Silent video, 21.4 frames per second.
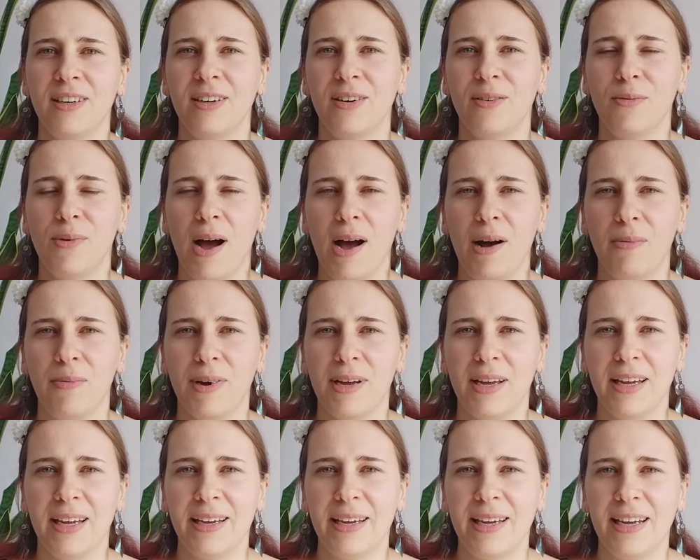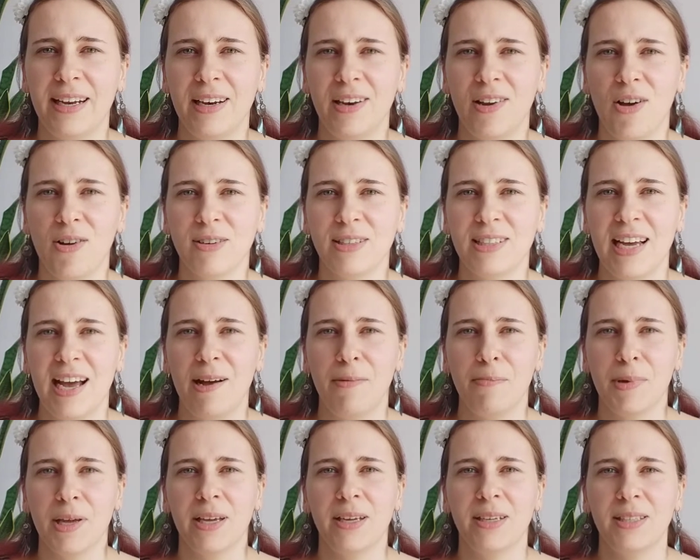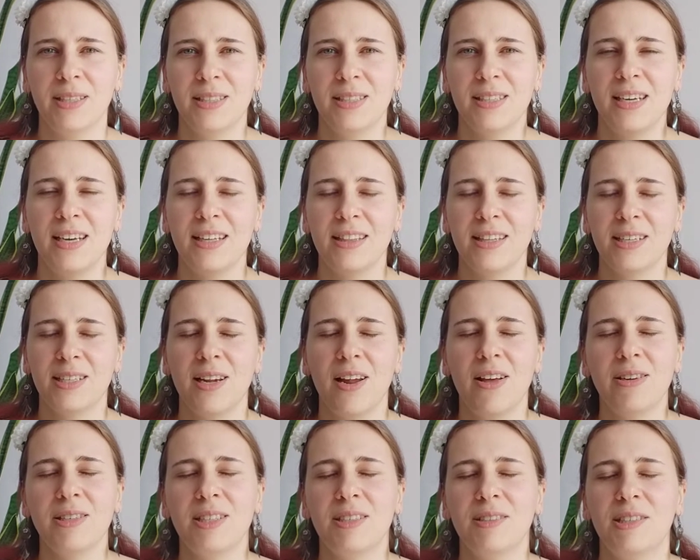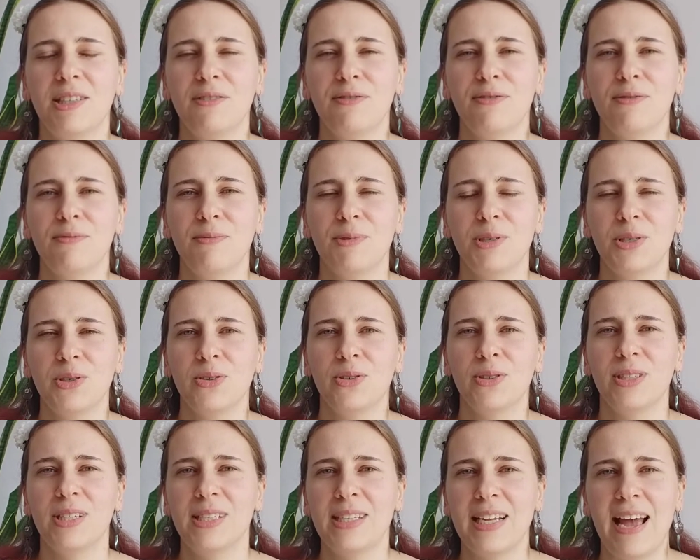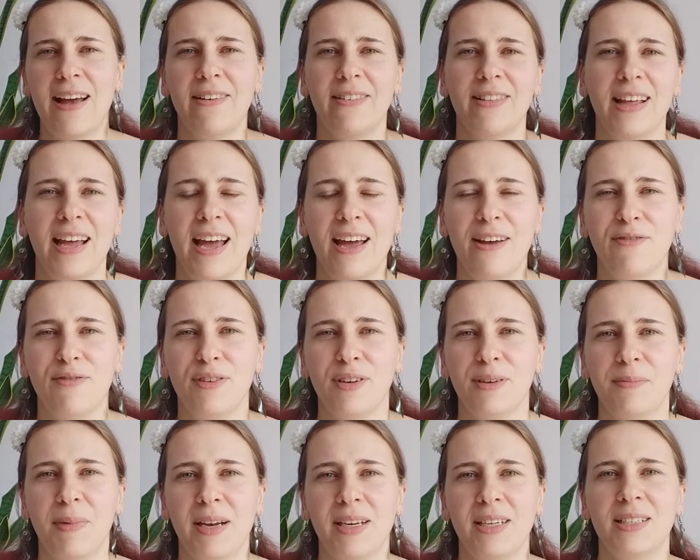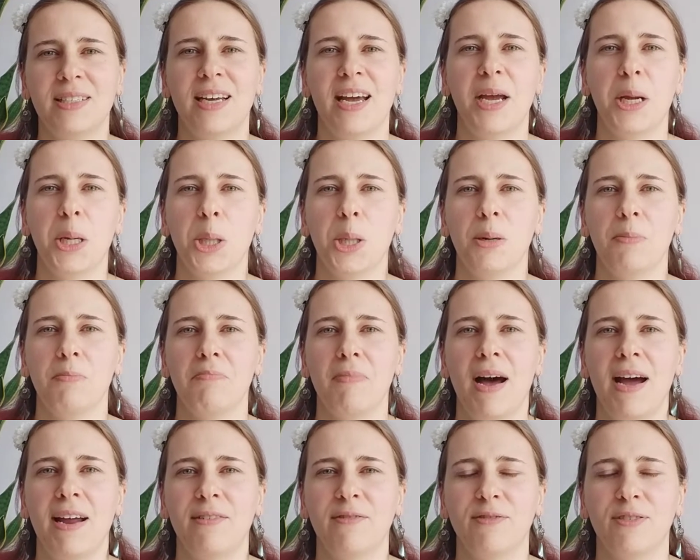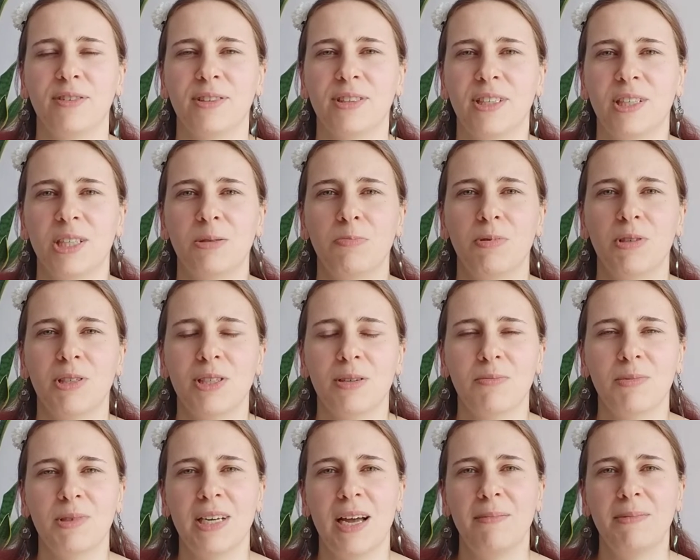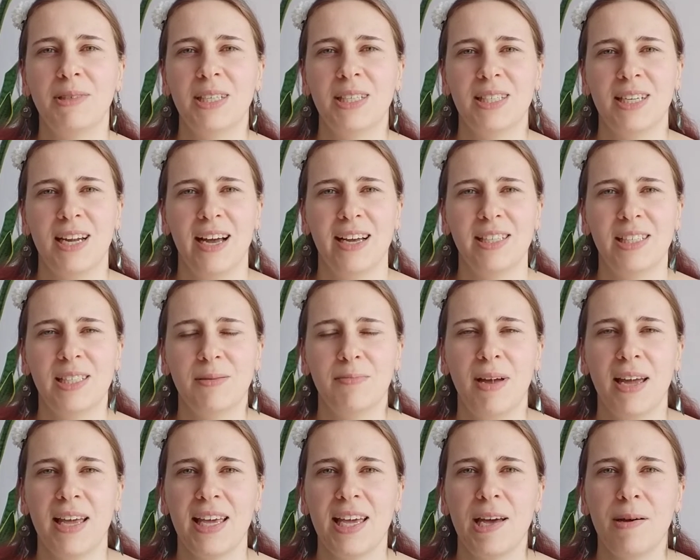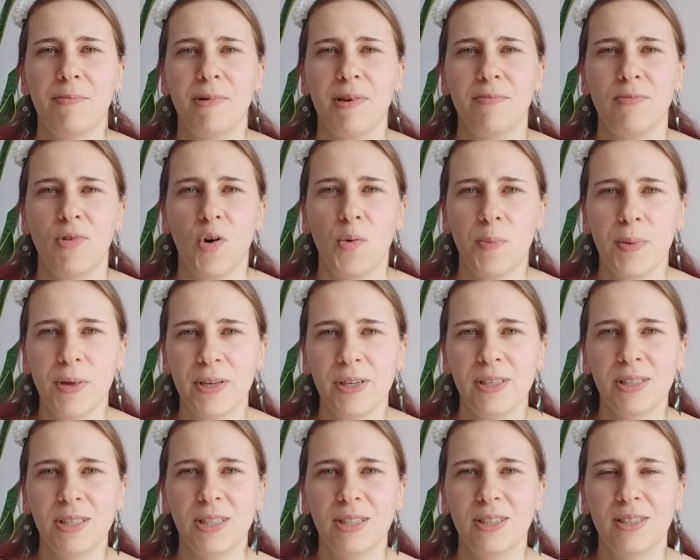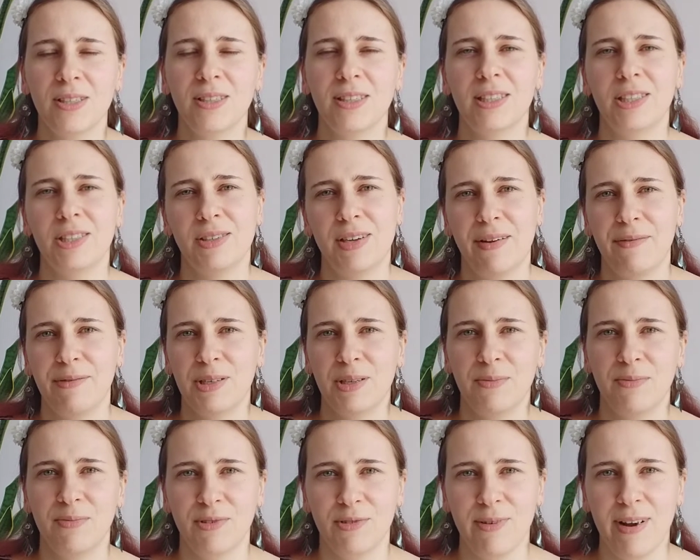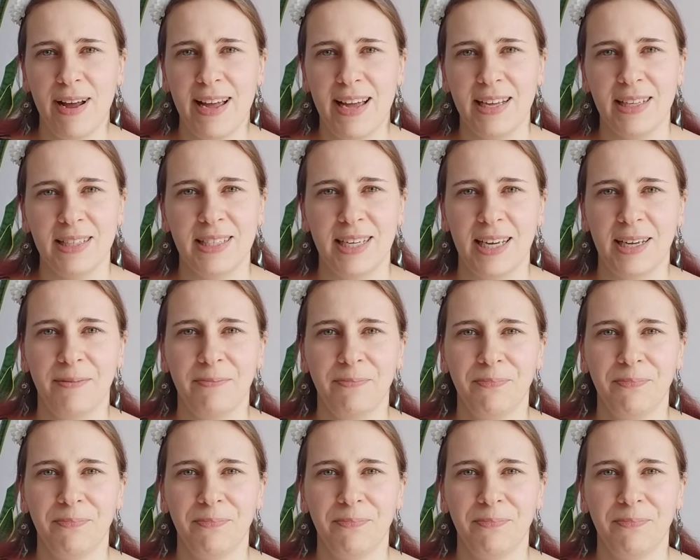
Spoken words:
while we're in lockdown, because there's lots of different resources out there for meditation and mindfulness, but sometimes it's nice to make it a bit more personal and to have some variety.